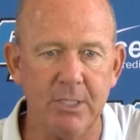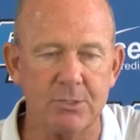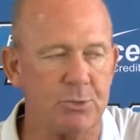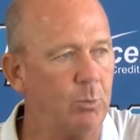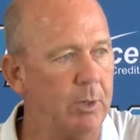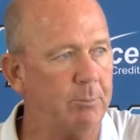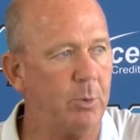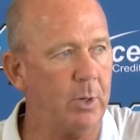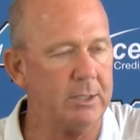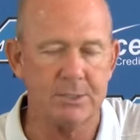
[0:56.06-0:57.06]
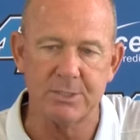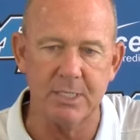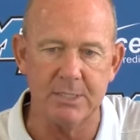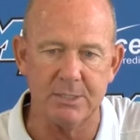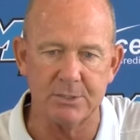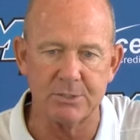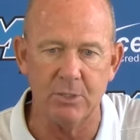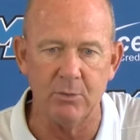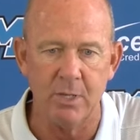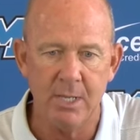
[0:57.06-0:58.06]
years at one point in the season.
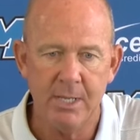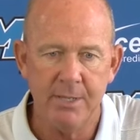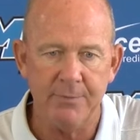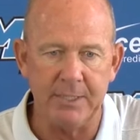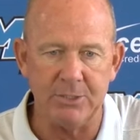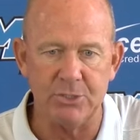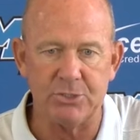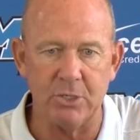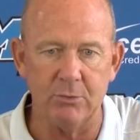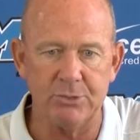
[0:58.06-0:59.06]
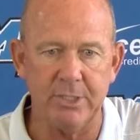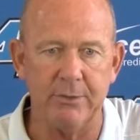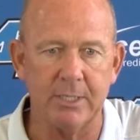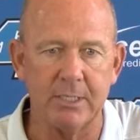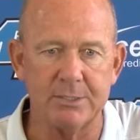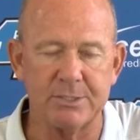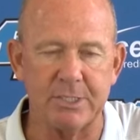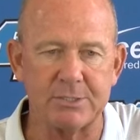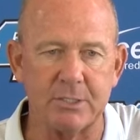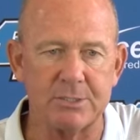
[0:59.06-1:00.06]
So that just shows you the
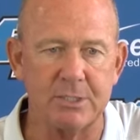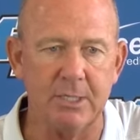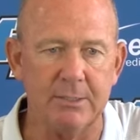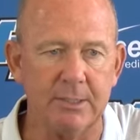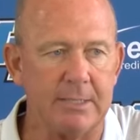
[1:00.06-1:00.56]
consistency and the